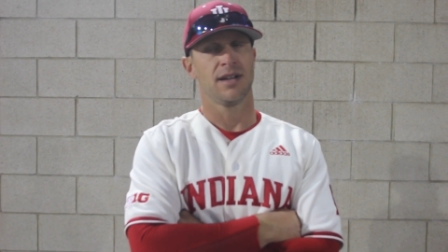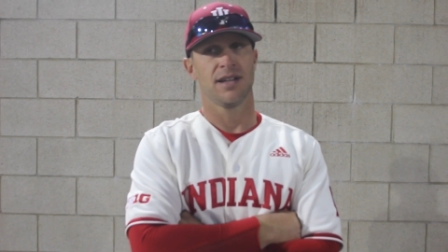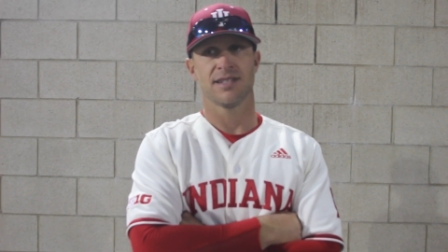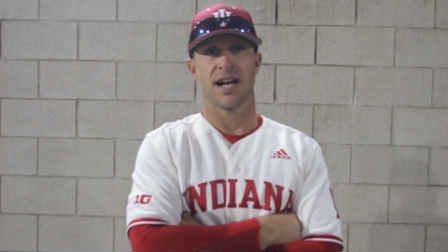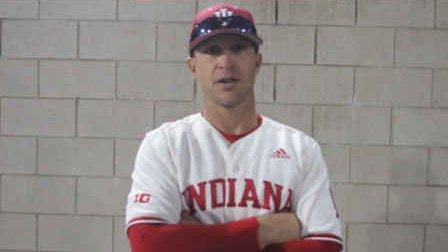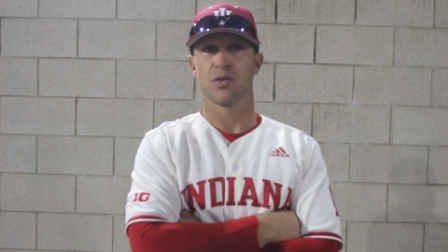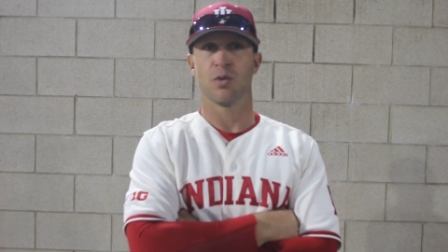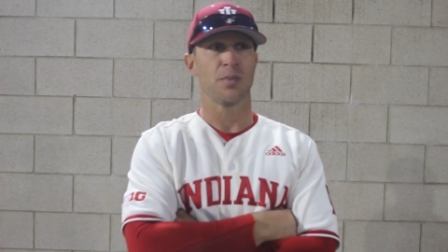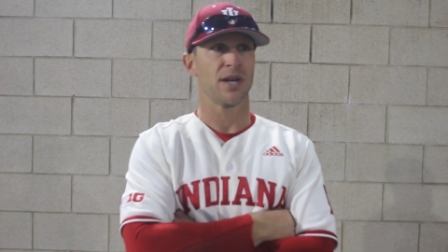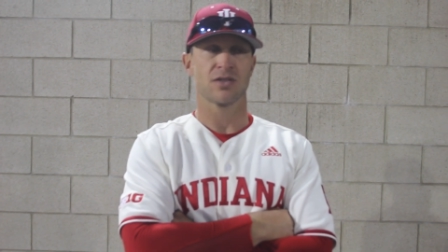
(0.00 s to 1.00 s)
He's out here
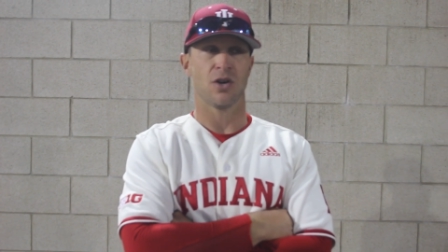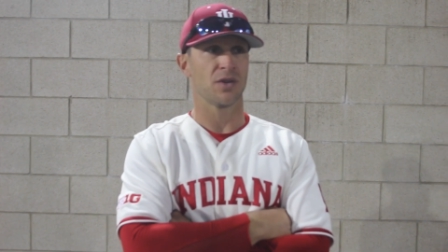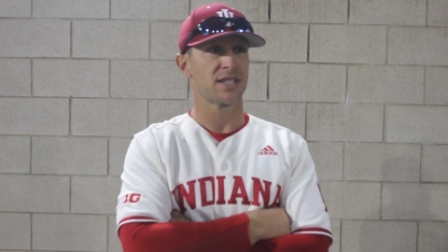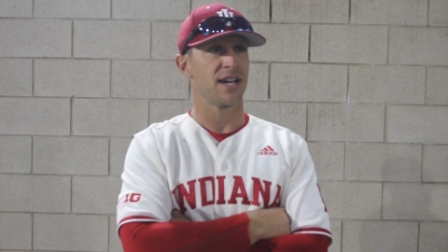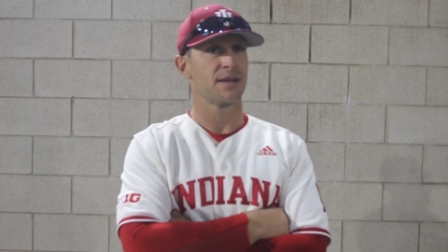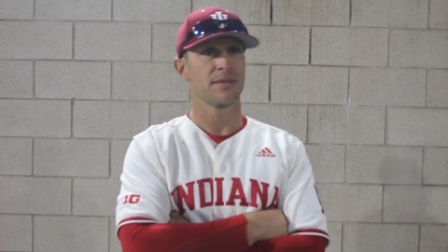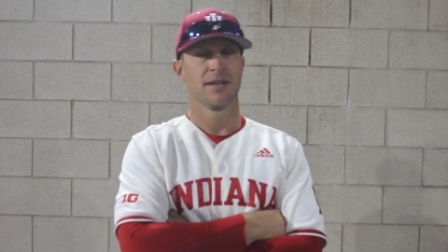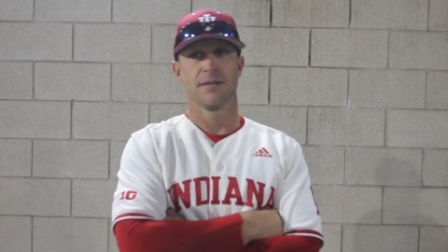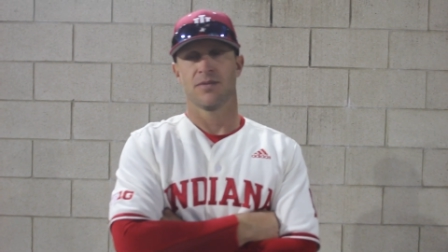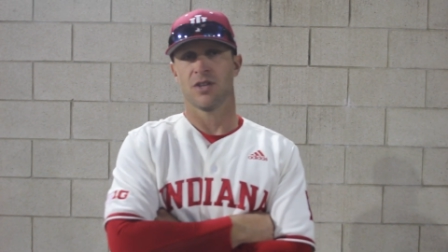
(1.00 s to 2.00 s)
doing picks all the time.
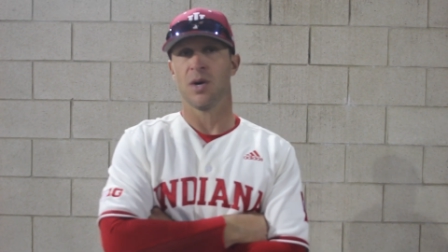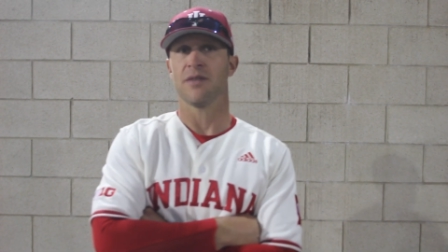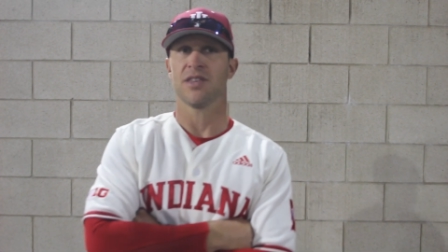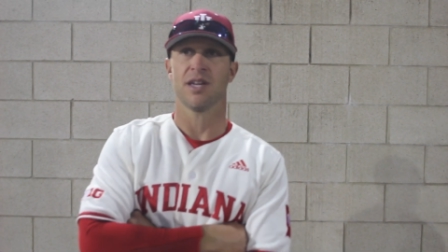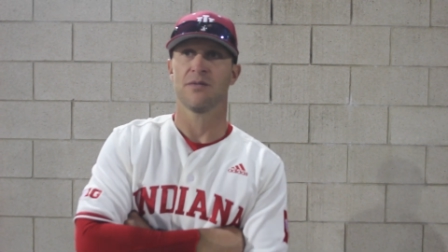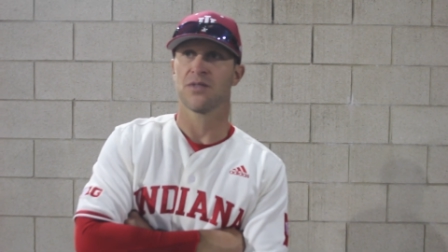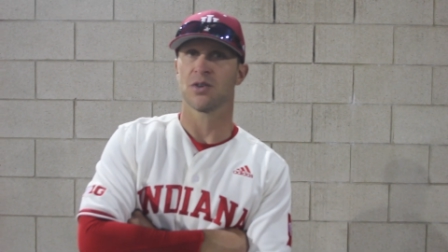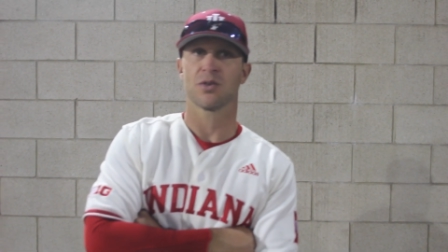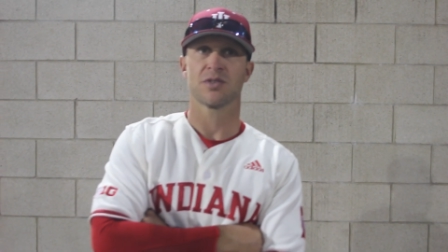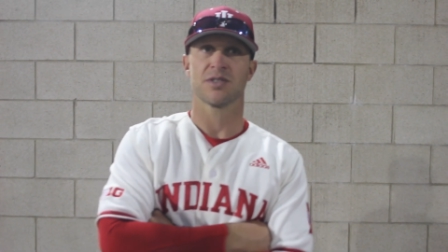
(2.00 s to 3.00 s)
You know, we'll have the
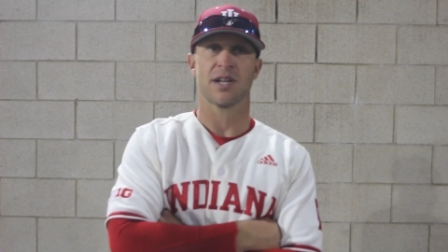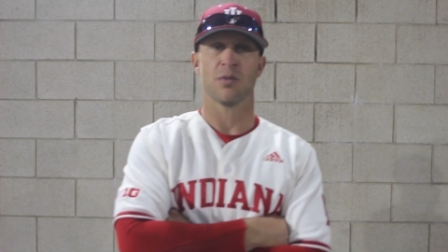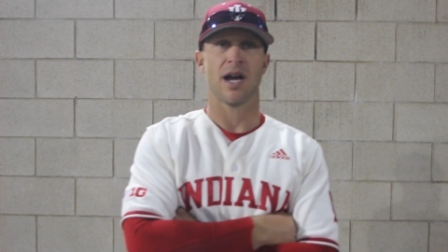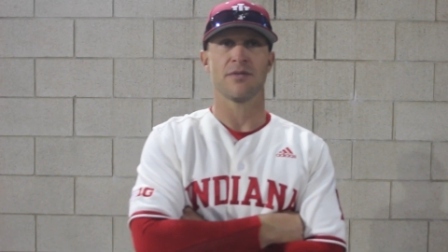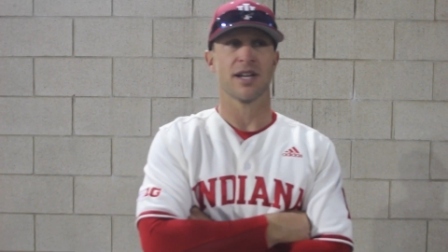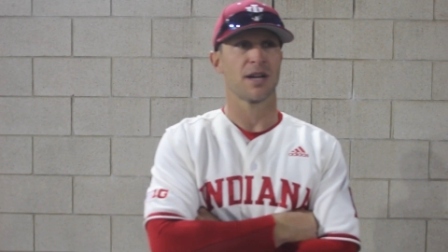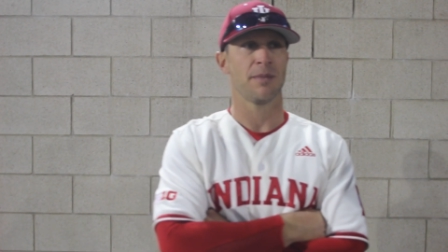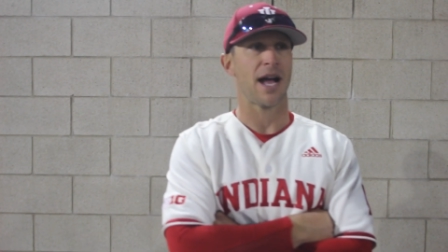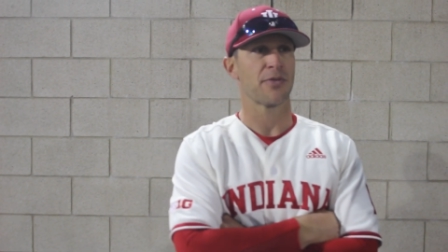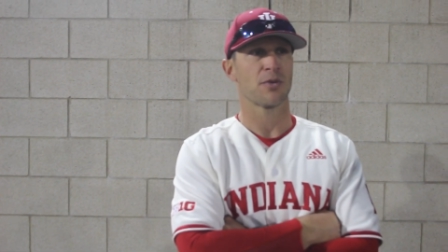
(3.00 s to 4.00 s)
infielders, like we'll have like a
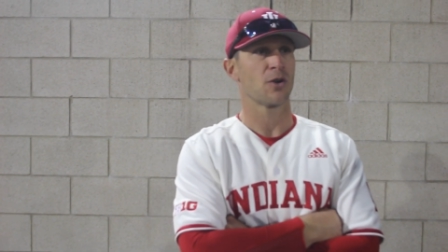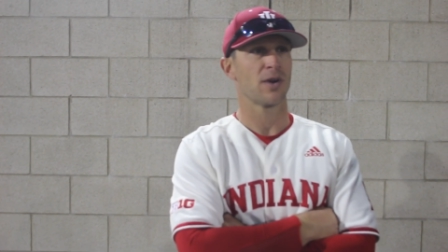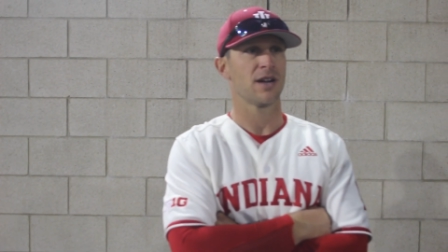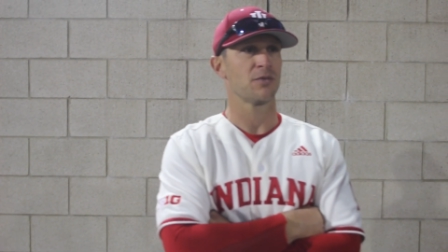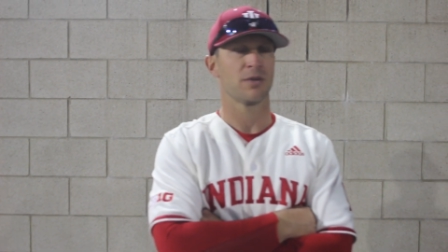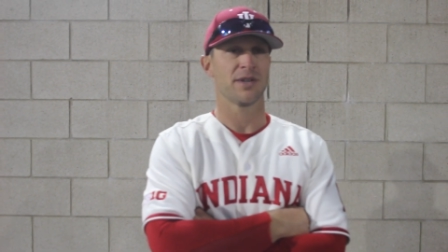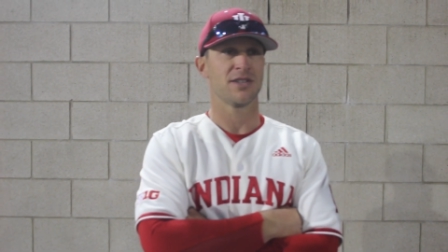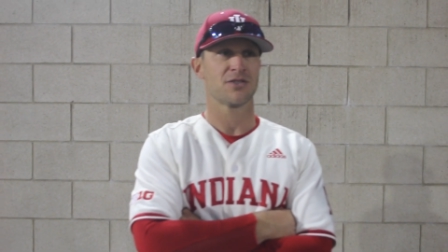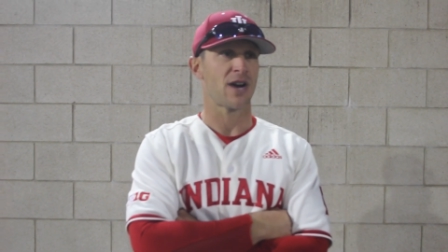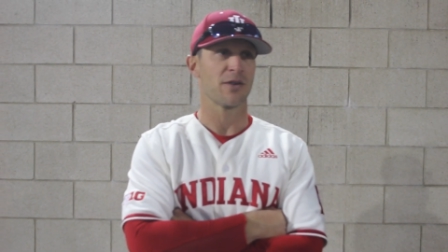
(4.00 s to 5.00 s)
bad throw around where we
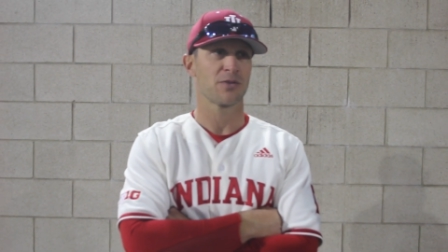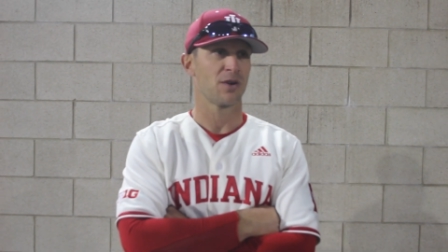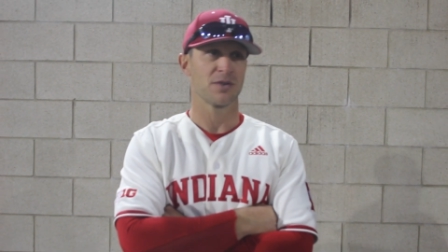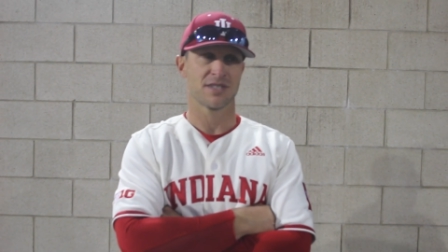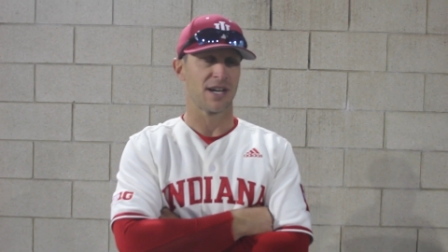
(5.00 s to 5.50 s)
just try to throw as